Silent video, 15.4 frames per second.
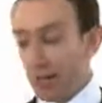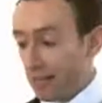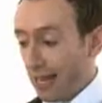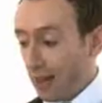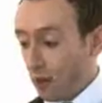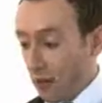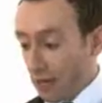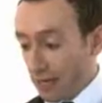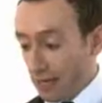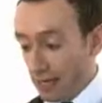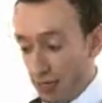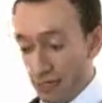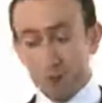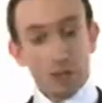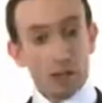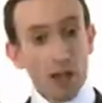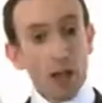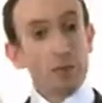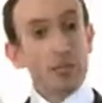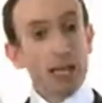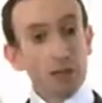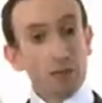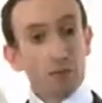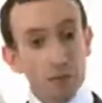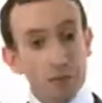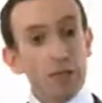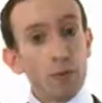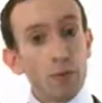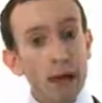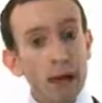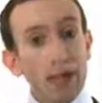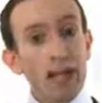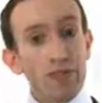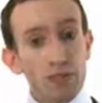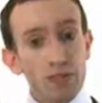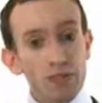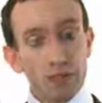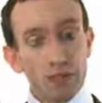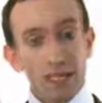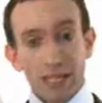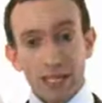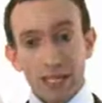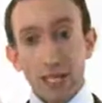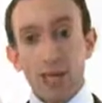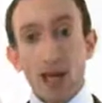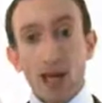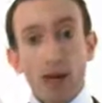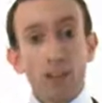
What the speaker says: Now, it comes out really well, as see.